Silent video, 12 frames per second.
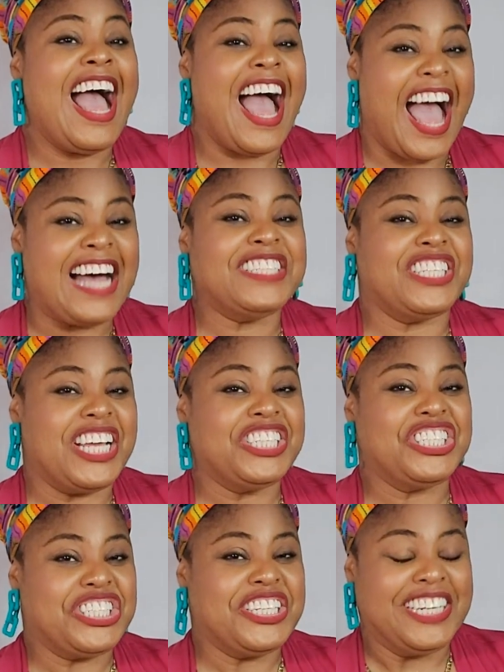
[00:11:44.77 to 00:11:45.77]
as it
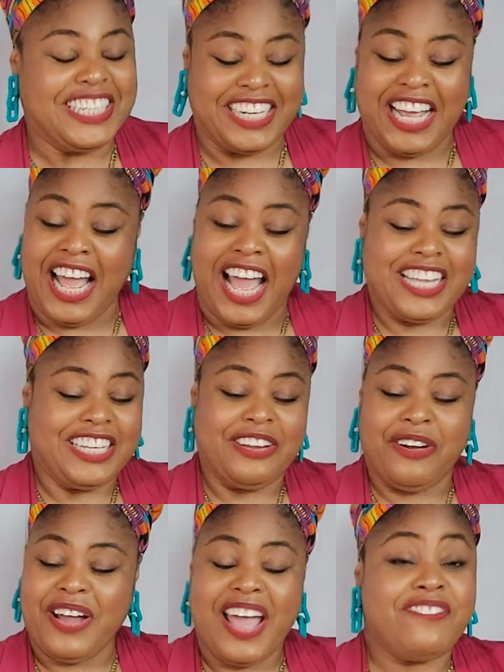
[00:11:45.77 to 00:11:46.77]
should.
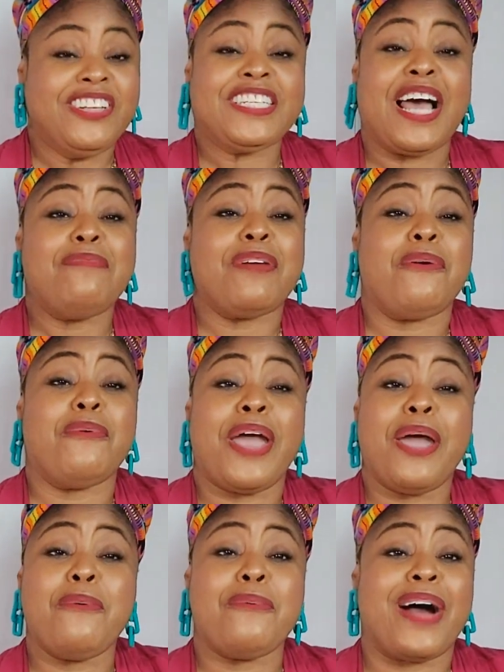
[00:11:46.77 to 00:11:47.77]
Every time I
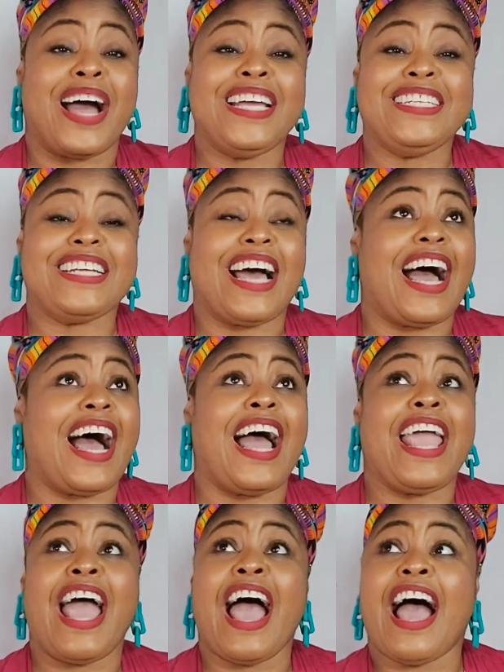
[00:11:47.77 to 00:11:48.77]
wear white,
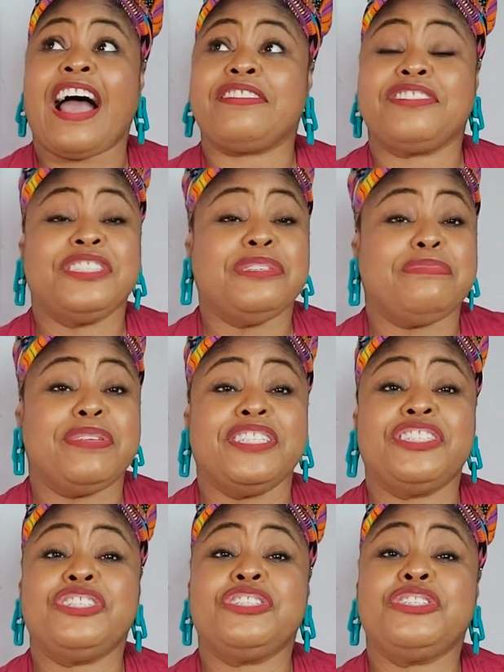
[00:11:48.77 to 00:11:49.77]
I have to be
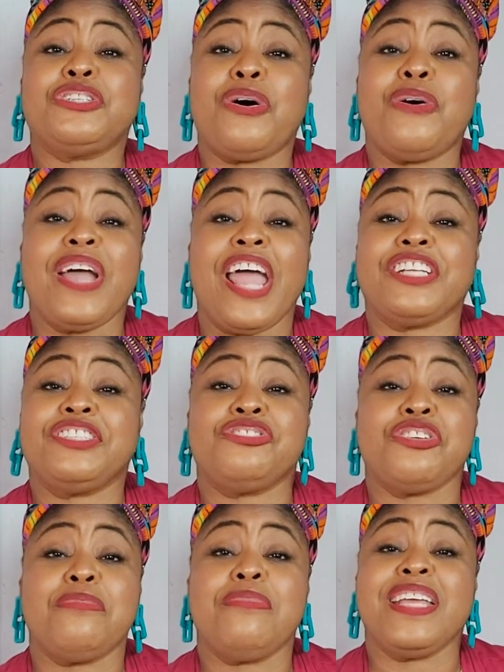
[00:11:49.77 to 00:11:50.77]
so
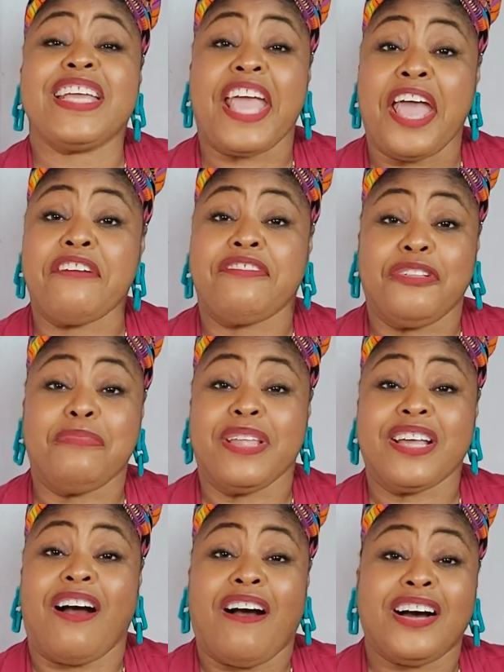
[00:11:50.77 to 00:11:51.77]
extremely careful
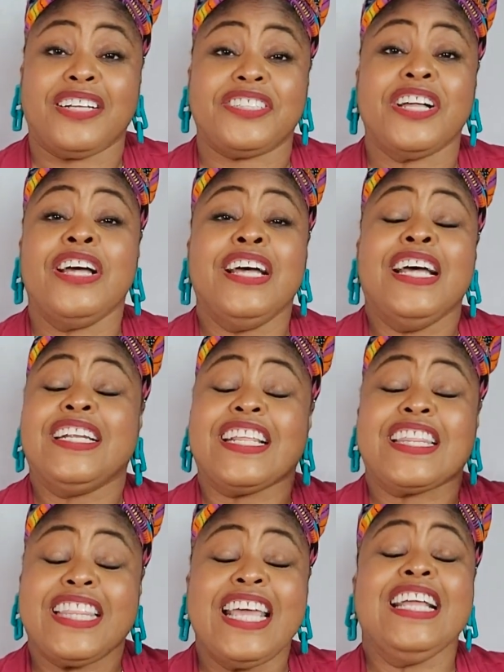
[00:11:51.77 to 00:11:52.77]
because the
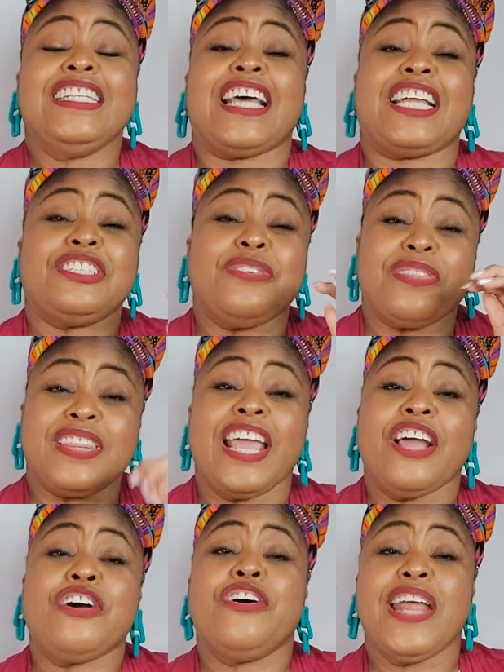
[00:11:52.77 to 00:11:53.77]
thing that you
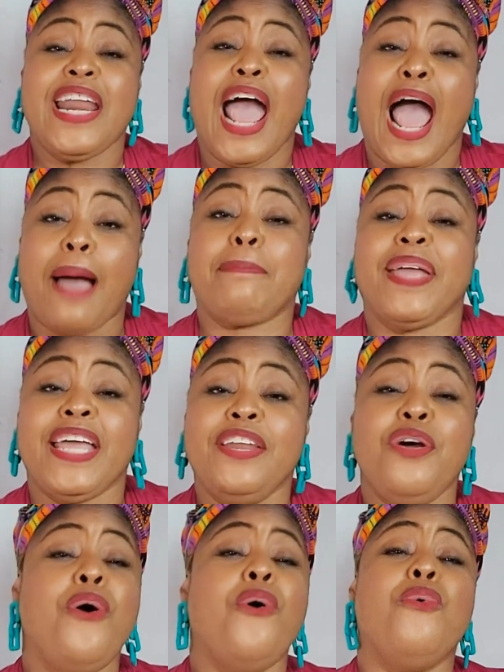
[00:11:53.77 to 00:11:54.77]
think couldn't
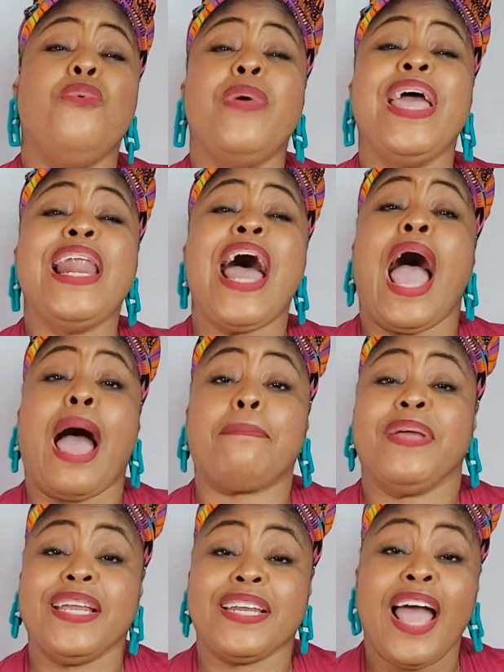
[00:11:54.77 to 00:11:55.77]
happen will
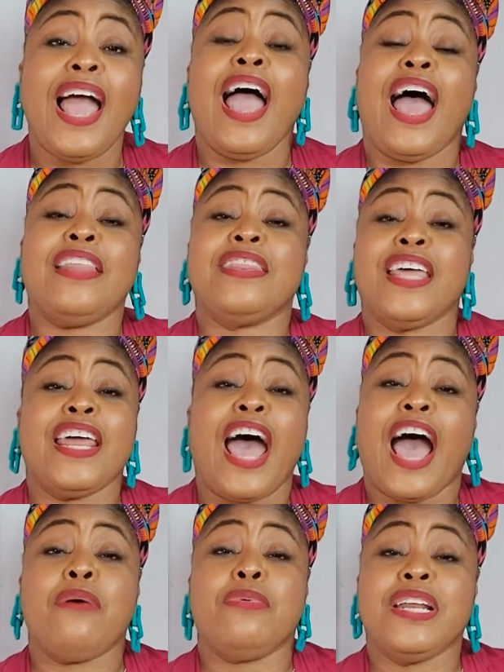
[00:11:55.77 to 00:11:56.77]
happen. And then
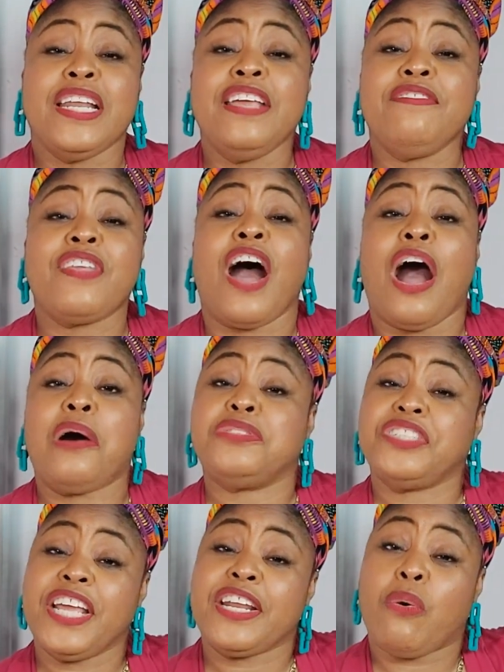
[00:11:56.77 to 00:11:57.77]
I will leave the
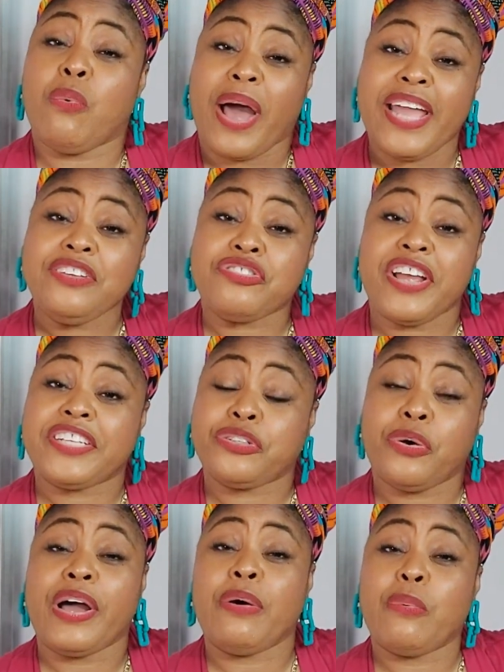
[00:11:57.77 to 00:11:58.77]
house in a white dress
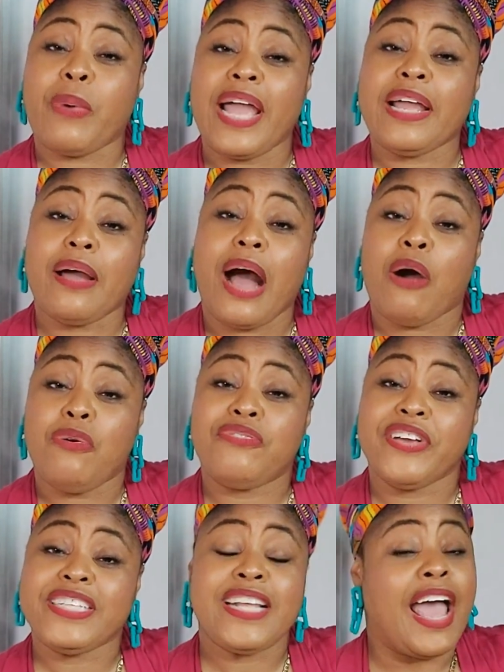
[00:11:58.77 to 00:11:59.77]
or a white
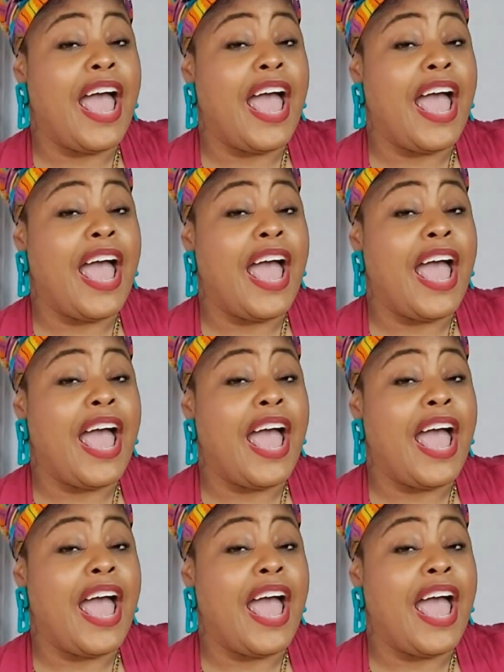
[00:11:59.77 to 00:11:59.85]
outfit.